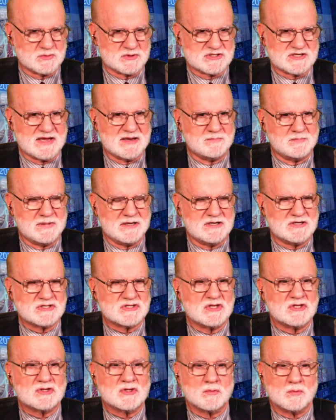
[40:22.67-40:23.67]
which that means
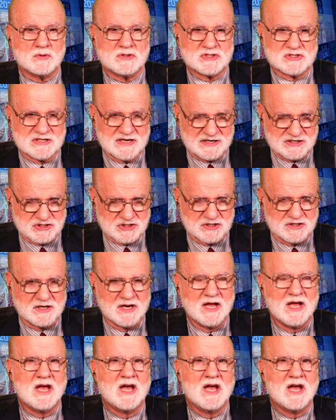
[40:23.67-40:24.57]
that the recession